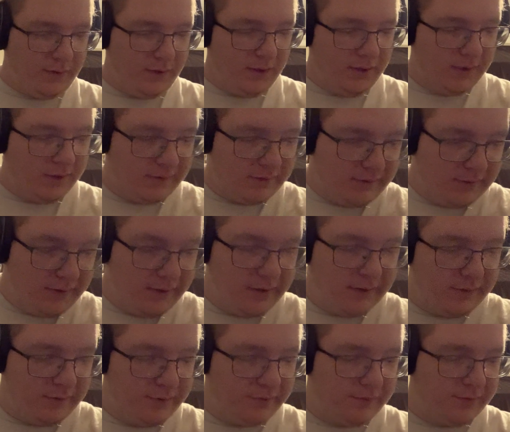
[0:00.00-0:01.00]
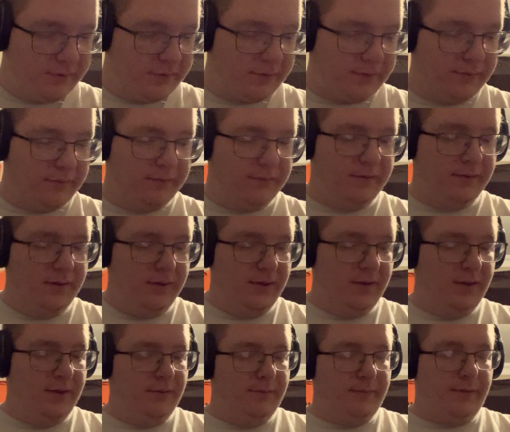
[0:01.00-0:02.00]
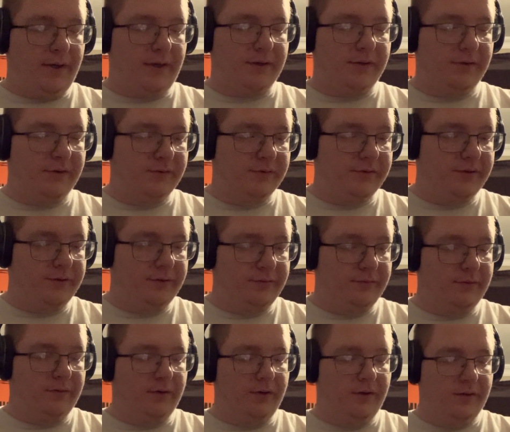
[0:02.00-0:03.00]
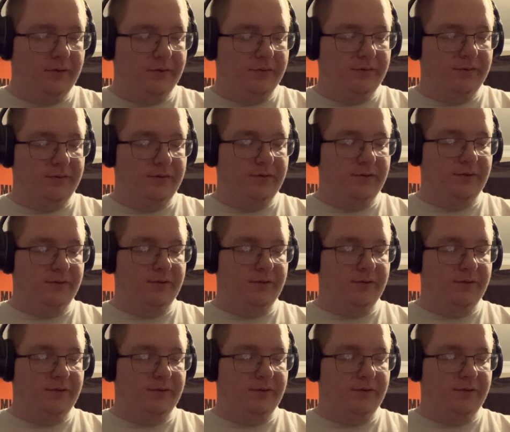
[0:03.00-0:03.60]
Because he is doing some backcountry roads.